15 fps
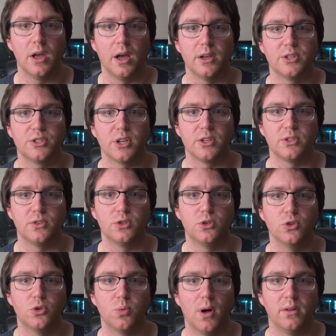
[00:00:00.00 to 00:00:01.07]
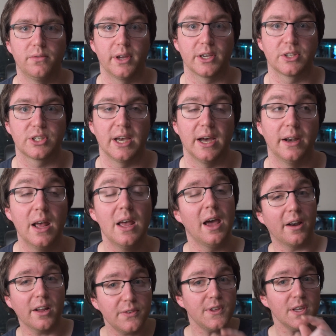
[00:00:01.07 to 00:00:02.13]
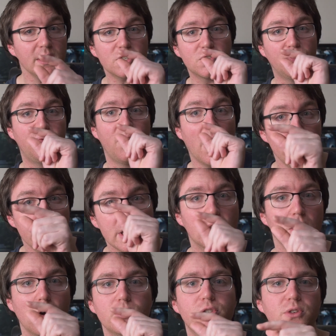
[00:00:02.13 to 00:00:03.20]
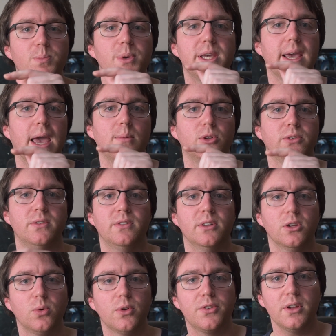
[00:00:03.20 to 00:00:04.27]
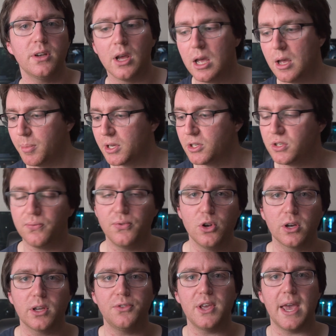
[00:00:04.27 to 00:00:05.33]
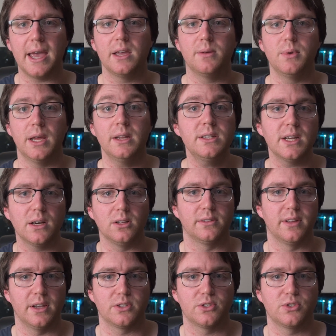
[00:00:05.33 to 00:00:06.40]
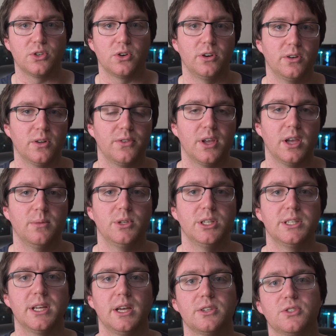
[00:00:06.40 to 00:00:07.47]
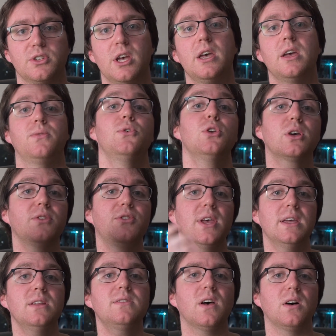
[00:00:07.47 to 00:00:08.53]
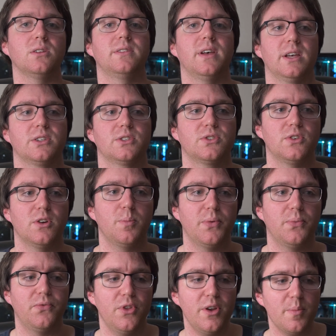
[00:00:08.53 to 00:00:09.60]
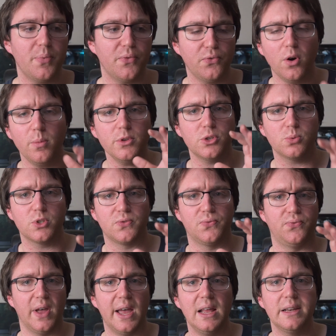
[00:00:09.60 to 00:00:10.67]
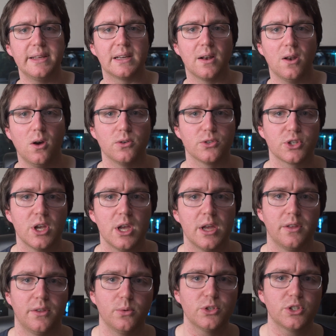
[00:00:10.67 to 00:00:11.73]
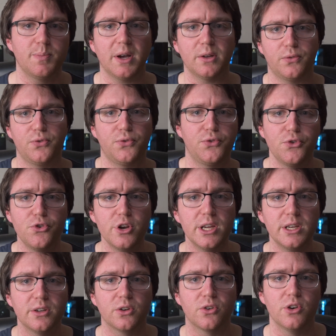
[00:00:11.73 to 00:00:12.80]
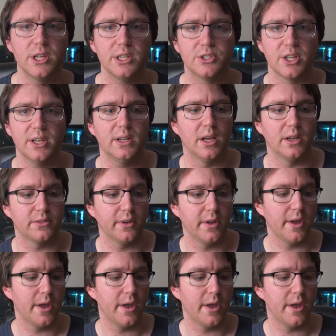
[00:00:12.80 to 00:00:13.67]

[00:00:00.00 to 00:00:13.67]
as, as the 212X can. And I think it's very close to being able to deal with it, because if you look at the AM Intel test, sorry, not the AMD test, if you look at the Intel tests, their, their performance was fairly close. There was about three degrees in it.